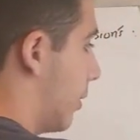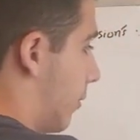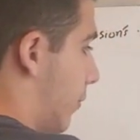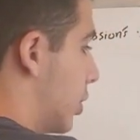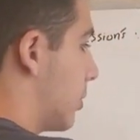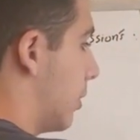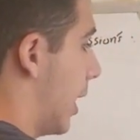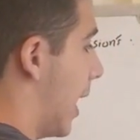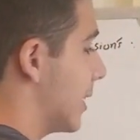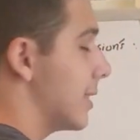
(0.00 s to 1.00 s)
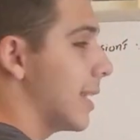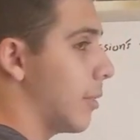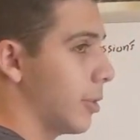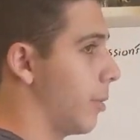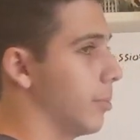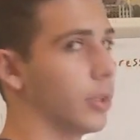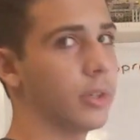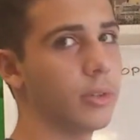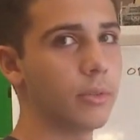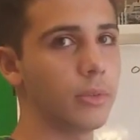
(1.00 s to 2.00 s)
first of all, x is our number.
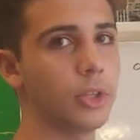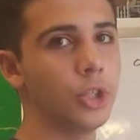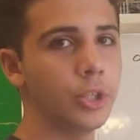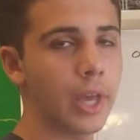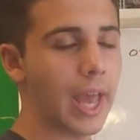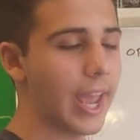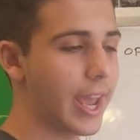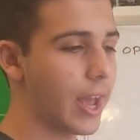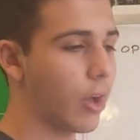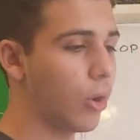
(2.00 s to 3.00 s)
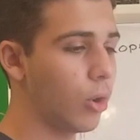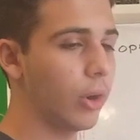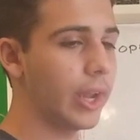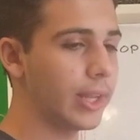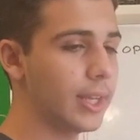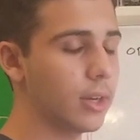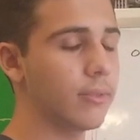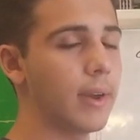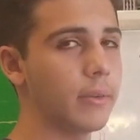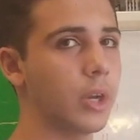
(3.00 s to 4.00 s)
All any of
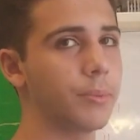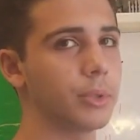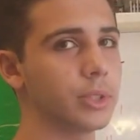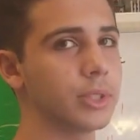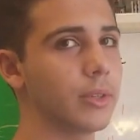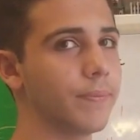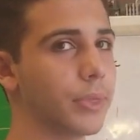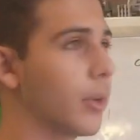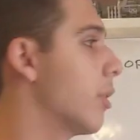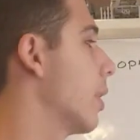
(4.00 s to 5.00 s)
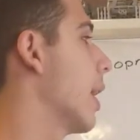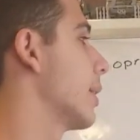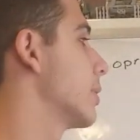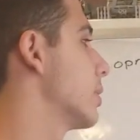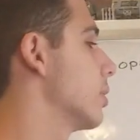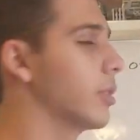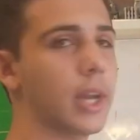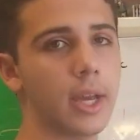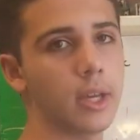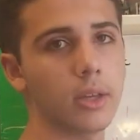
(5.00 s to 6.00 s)
our numbers are x.
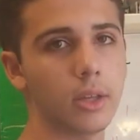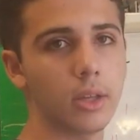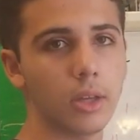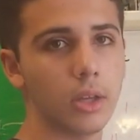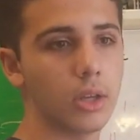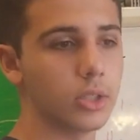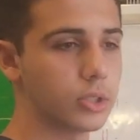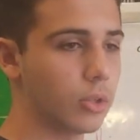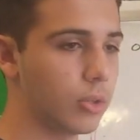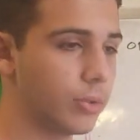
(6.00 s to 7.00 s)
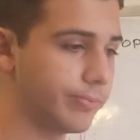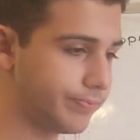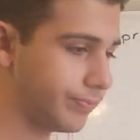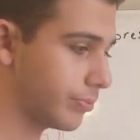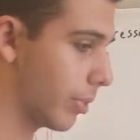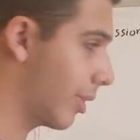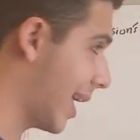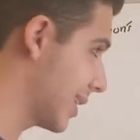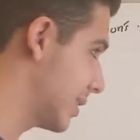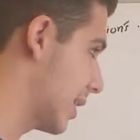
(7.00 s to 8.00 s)
Okay, so
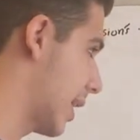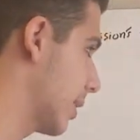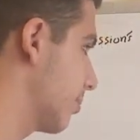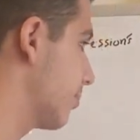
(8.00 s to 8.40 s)
that's that.